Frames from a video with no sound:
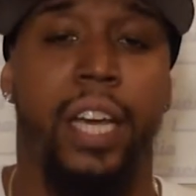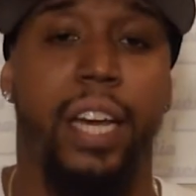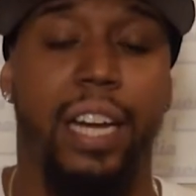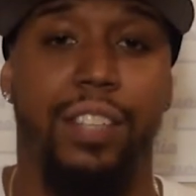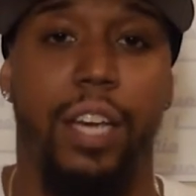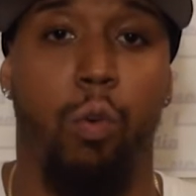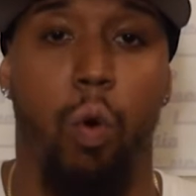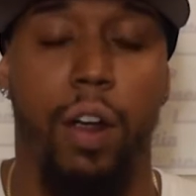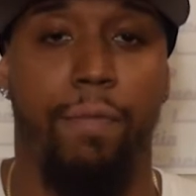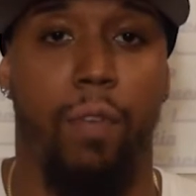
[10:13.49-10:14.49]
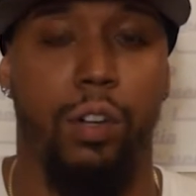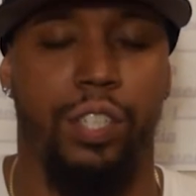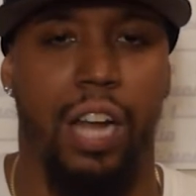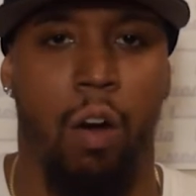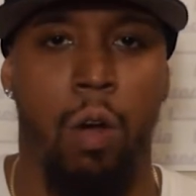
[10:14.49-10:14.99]
He gets a quick
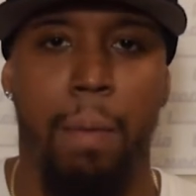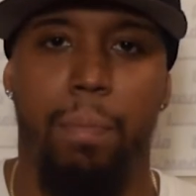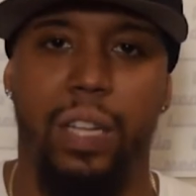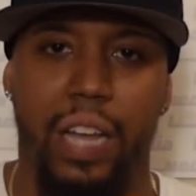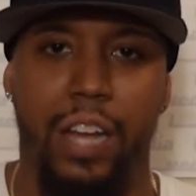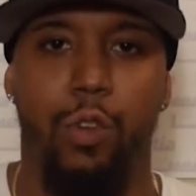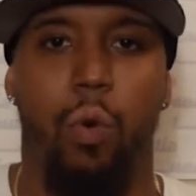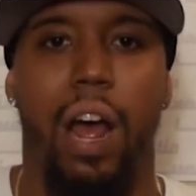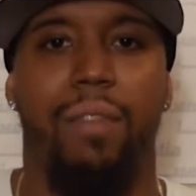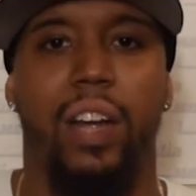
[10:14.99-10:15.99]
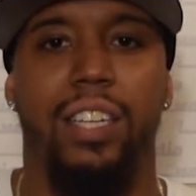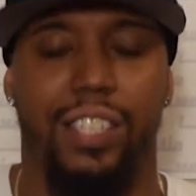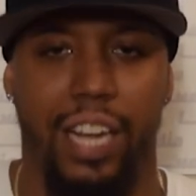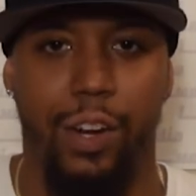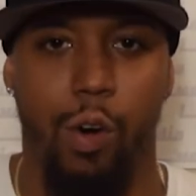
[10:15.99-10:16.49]
first out, but then you have a
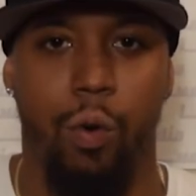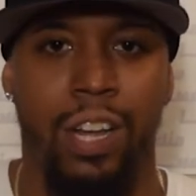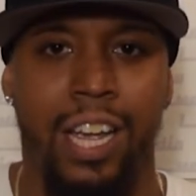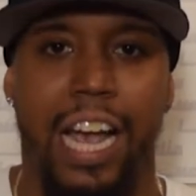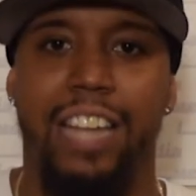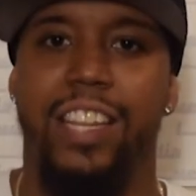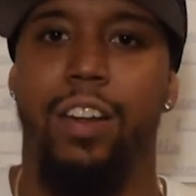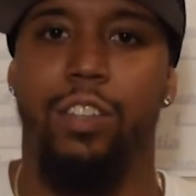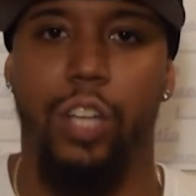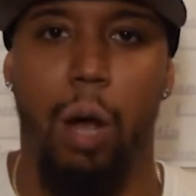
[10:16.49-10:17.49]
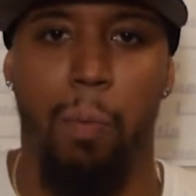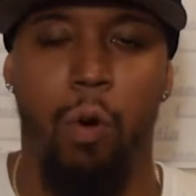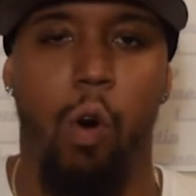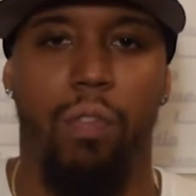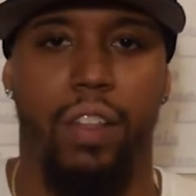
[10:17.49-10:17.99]
single and then a
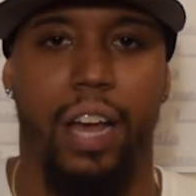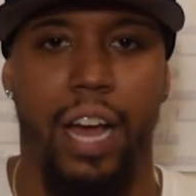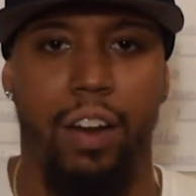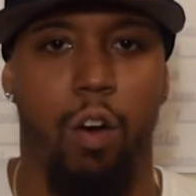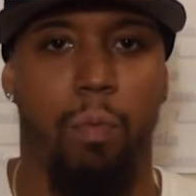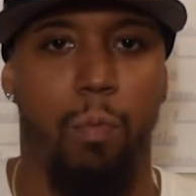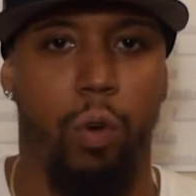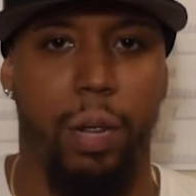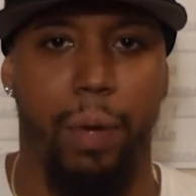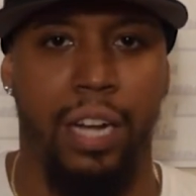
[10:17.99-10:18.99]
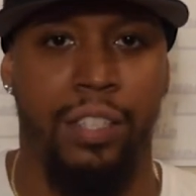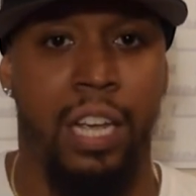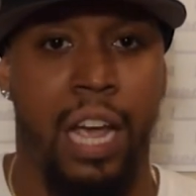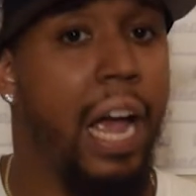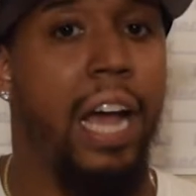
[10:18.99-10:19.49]
double over the head of Mookie Betts,
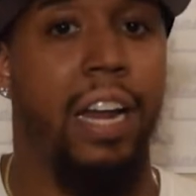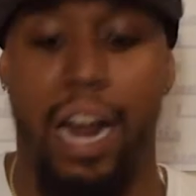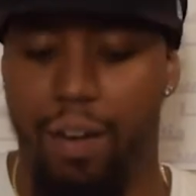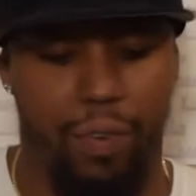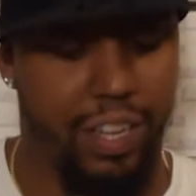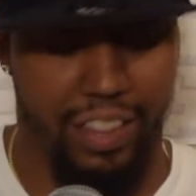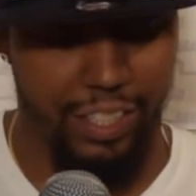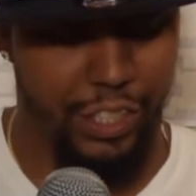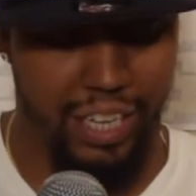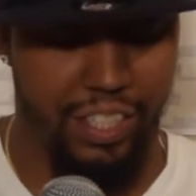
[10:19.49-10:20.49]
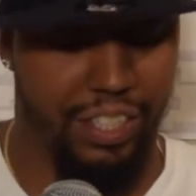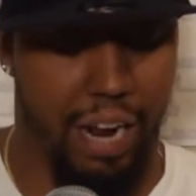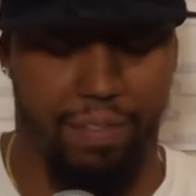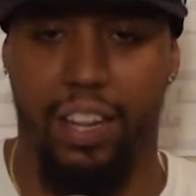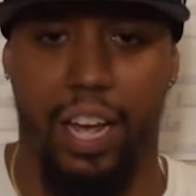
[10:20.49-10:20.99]
and everything changes
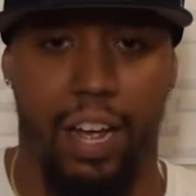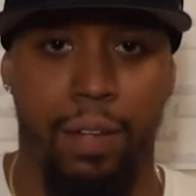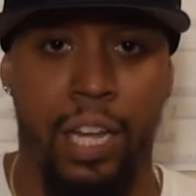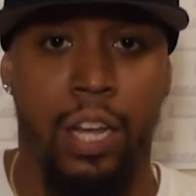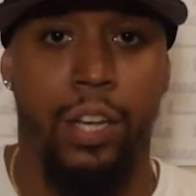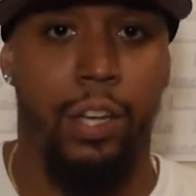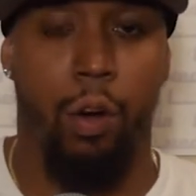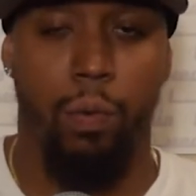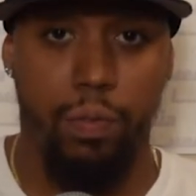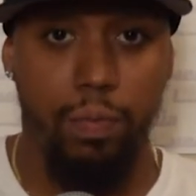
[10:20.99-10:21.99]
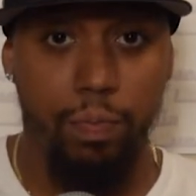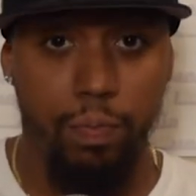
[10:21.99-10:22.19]
after that. You know,